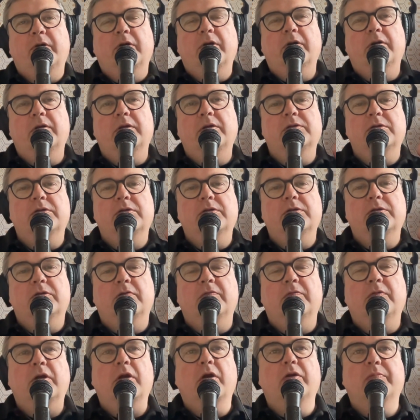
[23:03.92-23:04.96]
sort of an
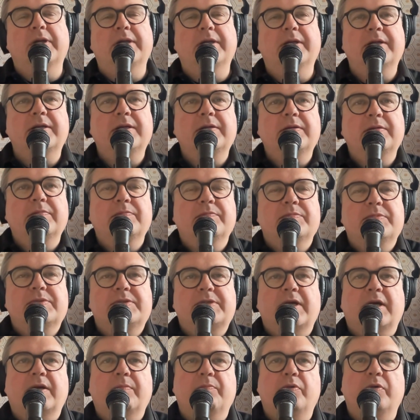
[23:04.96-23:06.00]
accountability
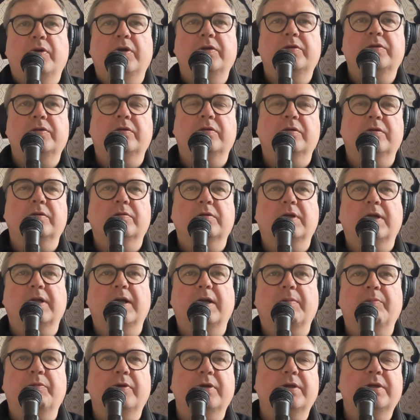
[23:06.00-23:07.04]
standpoint or
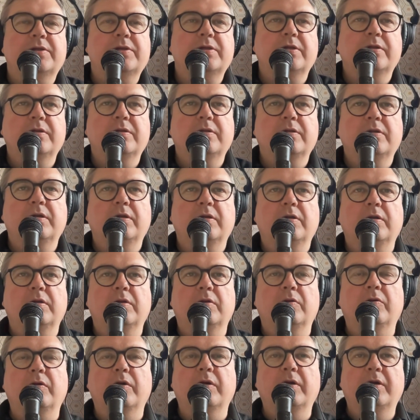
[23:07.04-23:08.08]
collaboration,
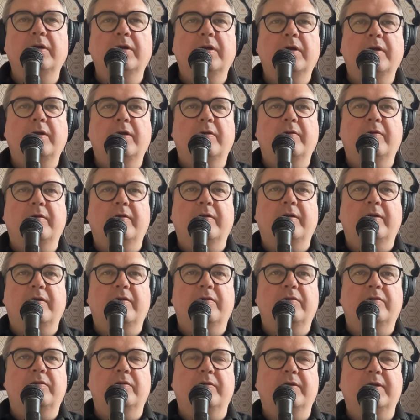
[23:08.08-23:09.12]

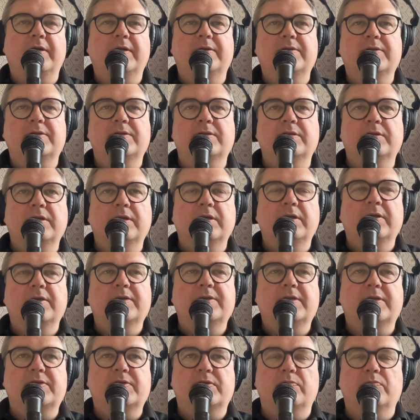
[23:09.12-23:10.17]
do these
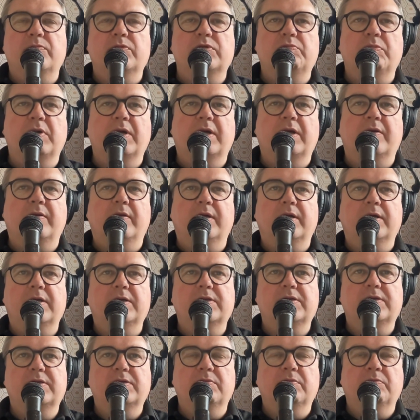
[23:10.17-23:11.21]
systems make
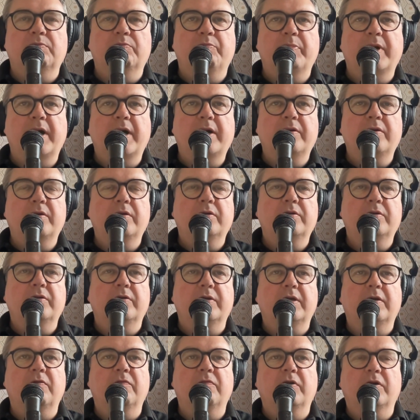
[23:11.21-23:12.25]
things better? Do they
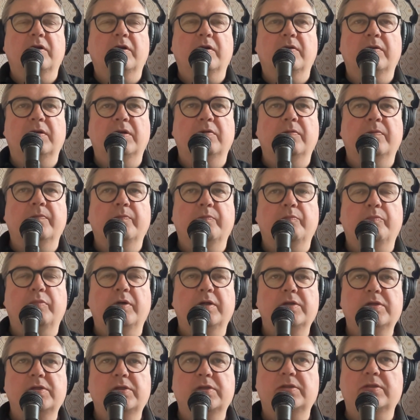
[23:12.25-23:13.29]

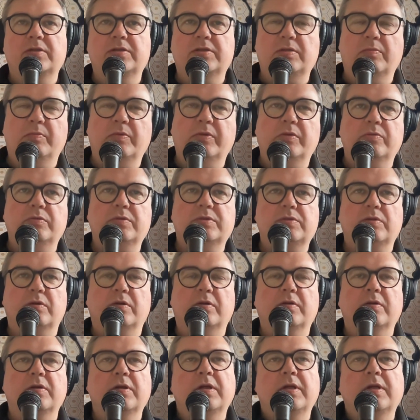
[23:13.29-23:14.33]
bridge some of those sort of
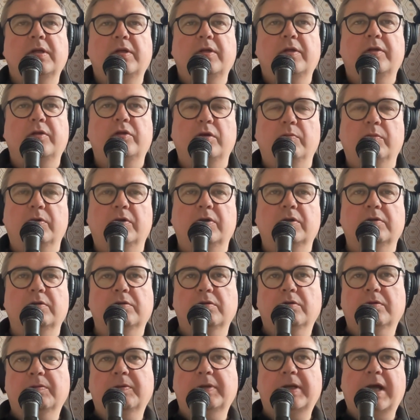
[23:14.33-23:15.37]
human
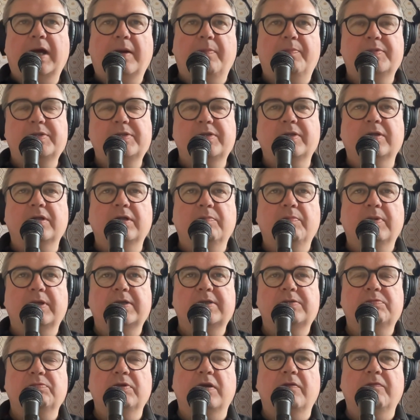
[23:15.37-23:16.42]
gaps that you miss
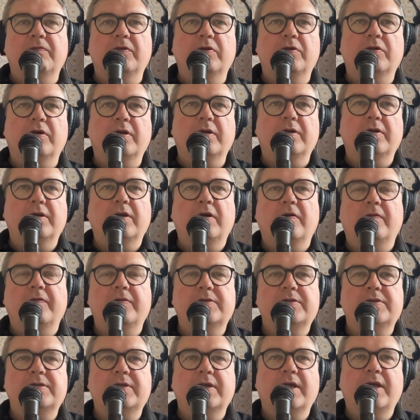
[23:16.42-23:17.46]
whenever you're not in the office
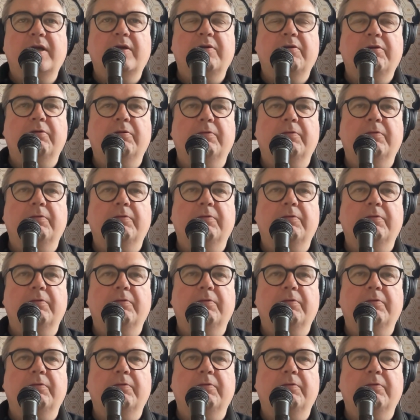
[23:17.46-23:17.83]
together?